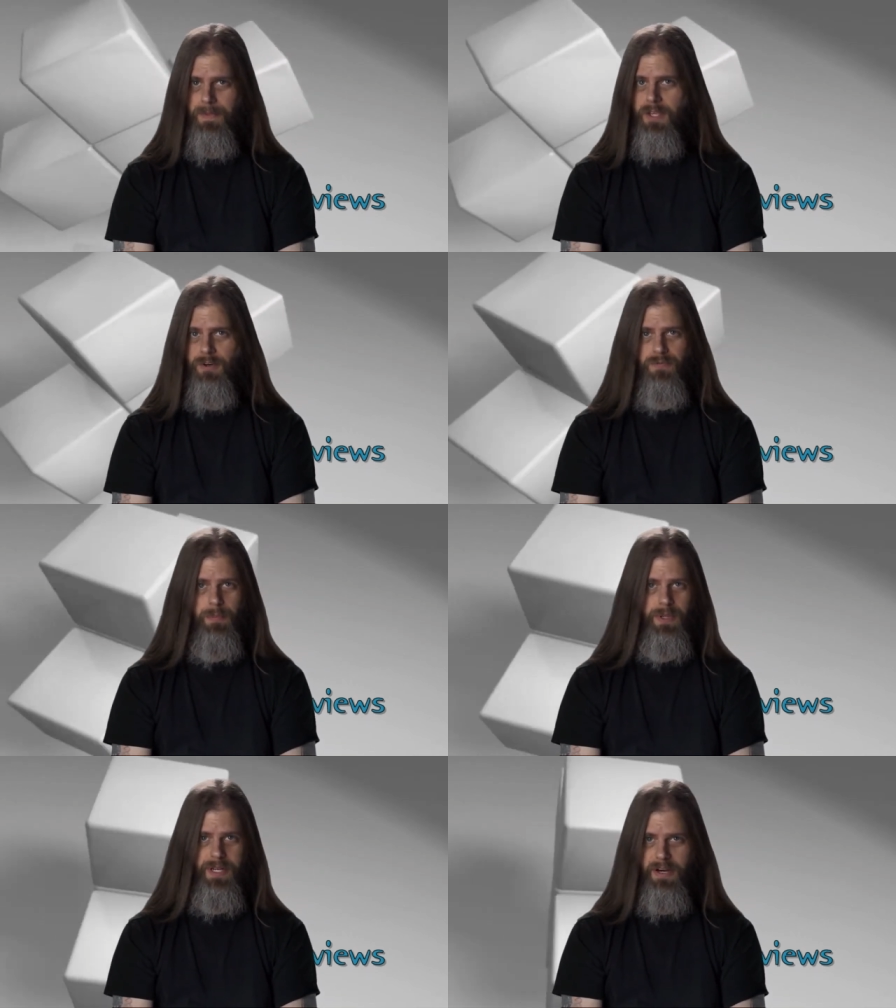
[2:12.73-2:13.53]
your
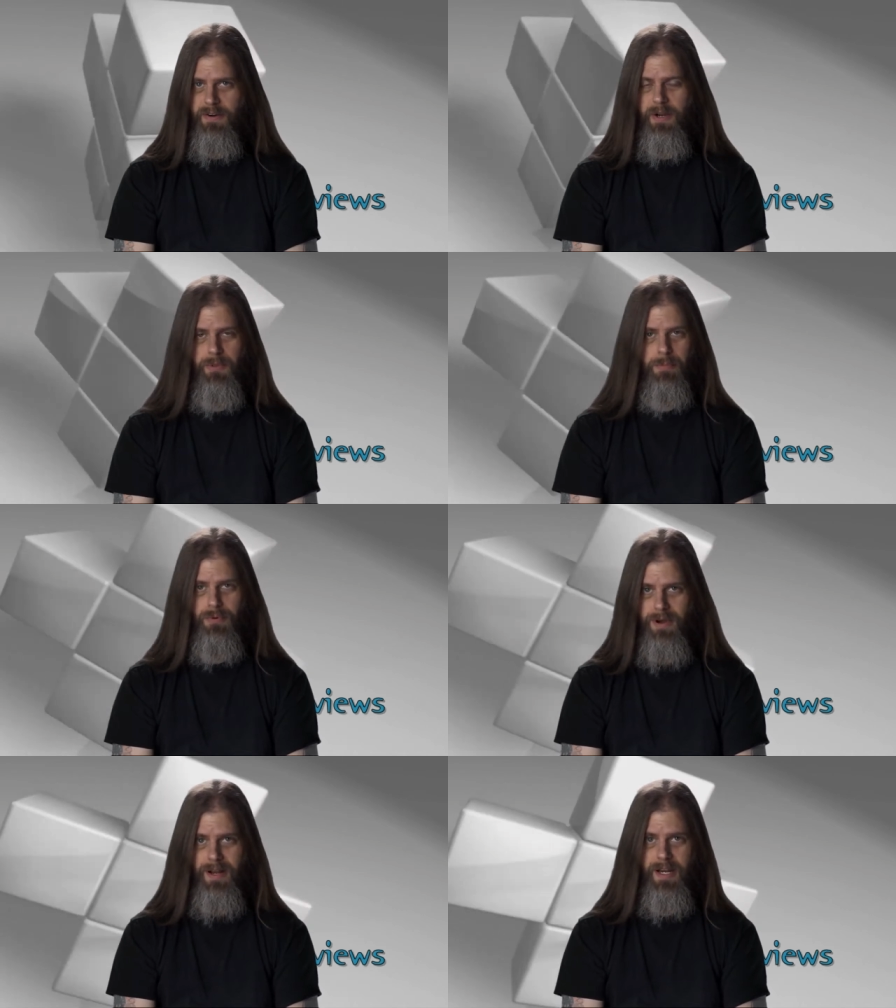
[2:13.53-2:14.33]
familiarity with the
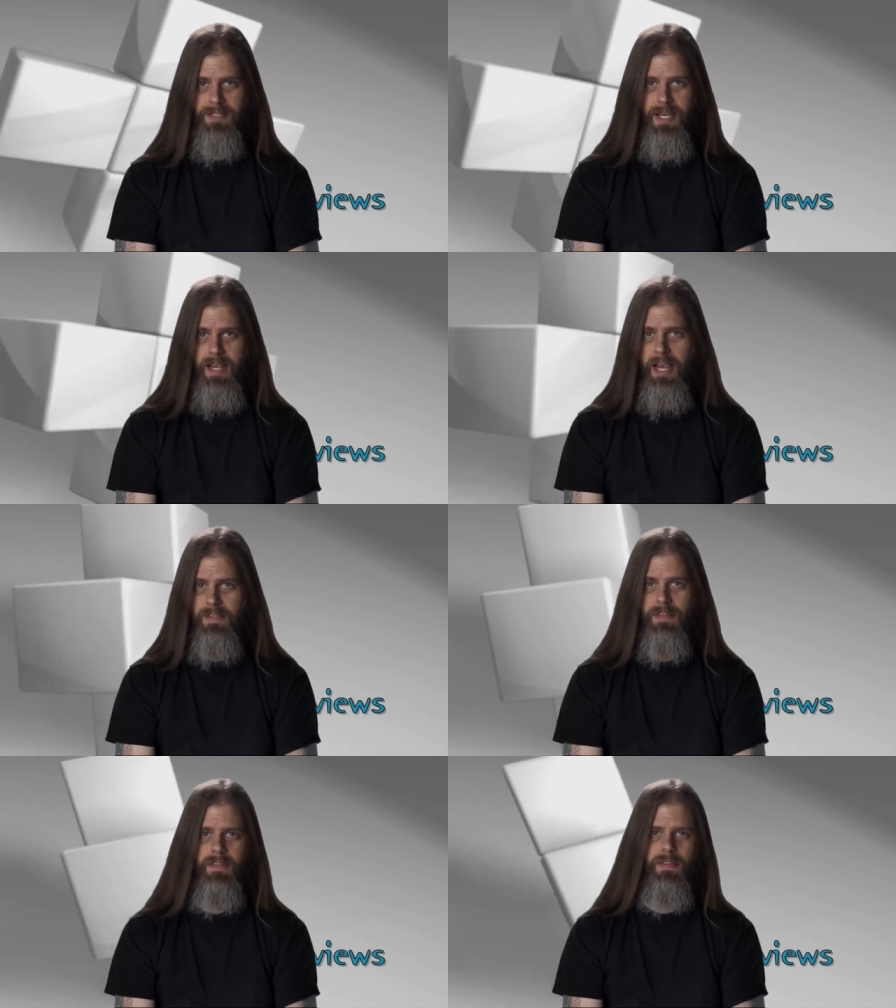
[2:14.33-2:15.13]
product, and
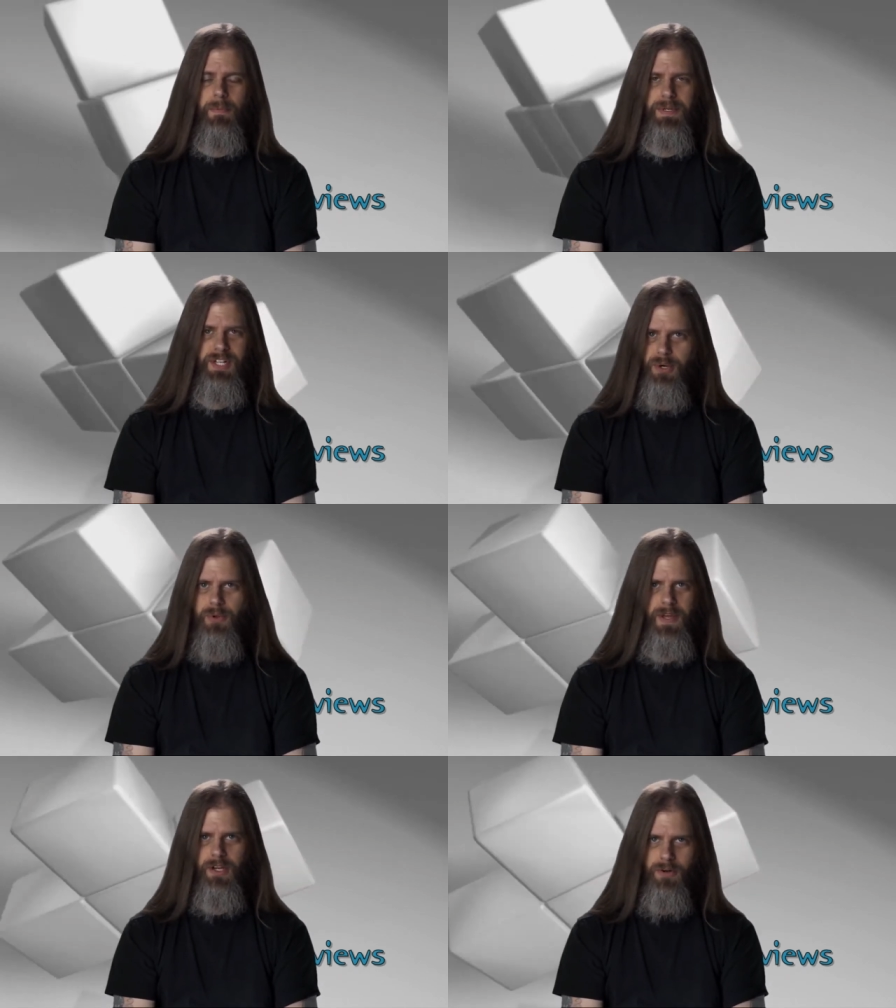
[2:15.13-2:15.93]
then the
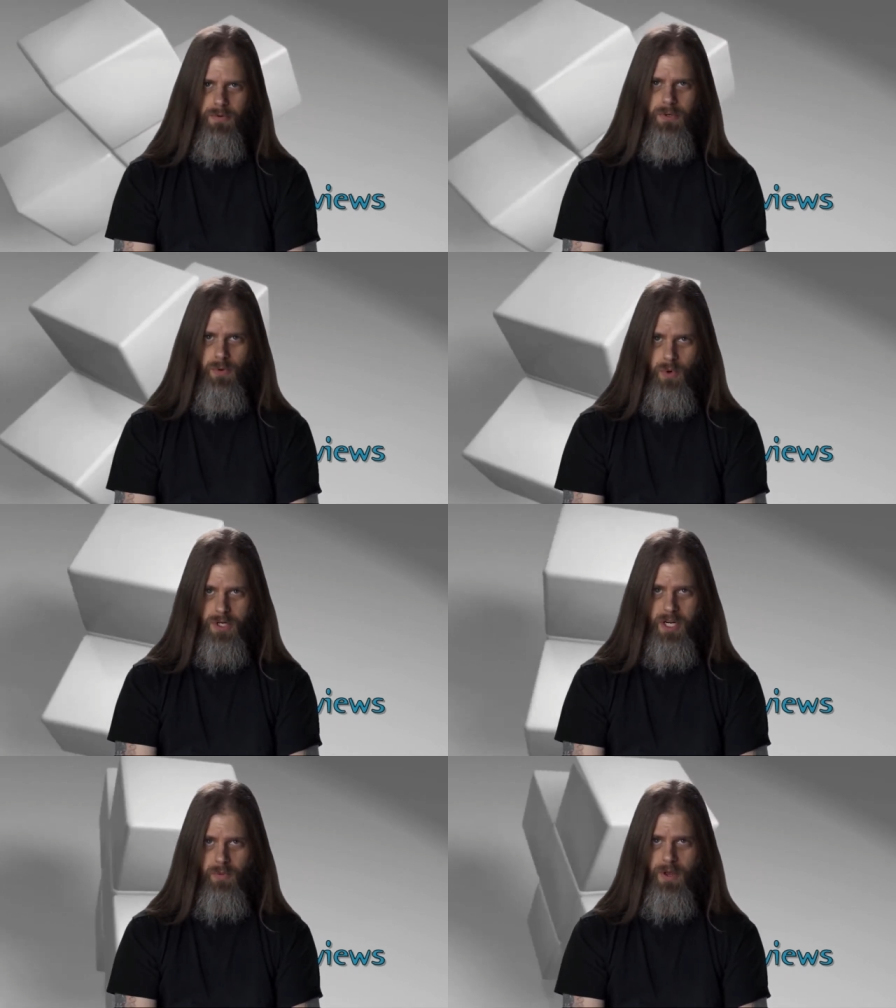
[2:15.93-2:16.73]
material that you're
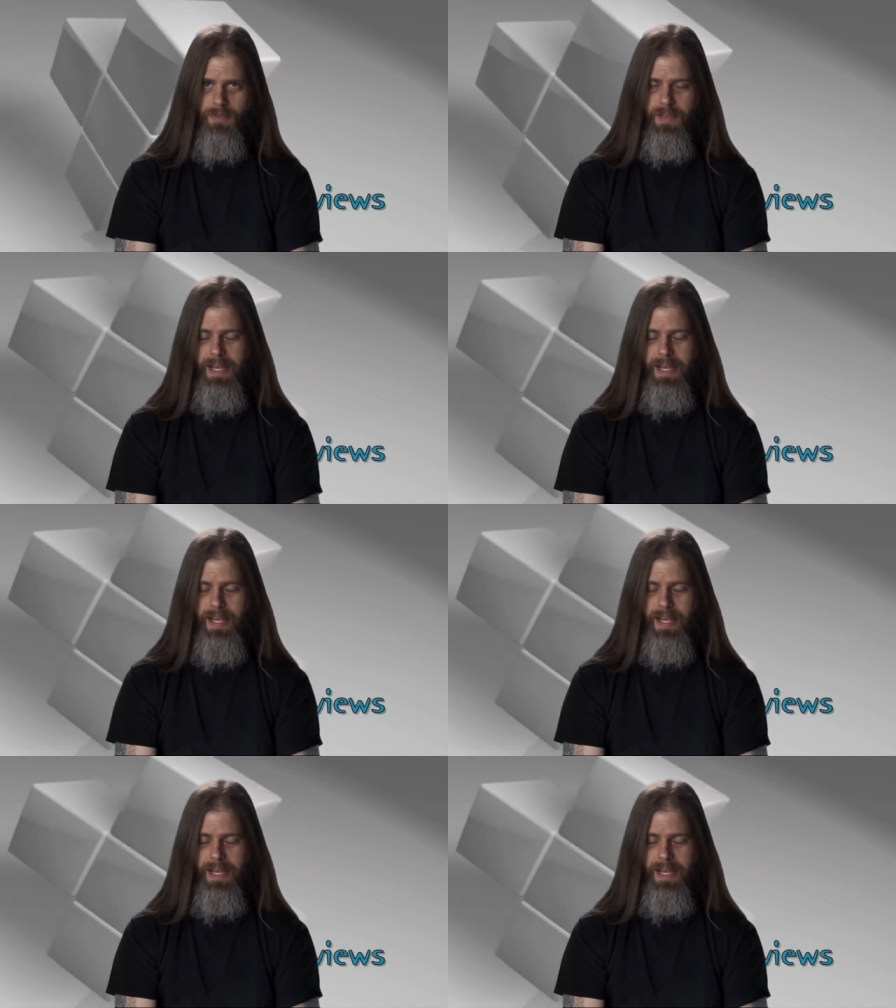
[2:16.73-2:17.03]
working with.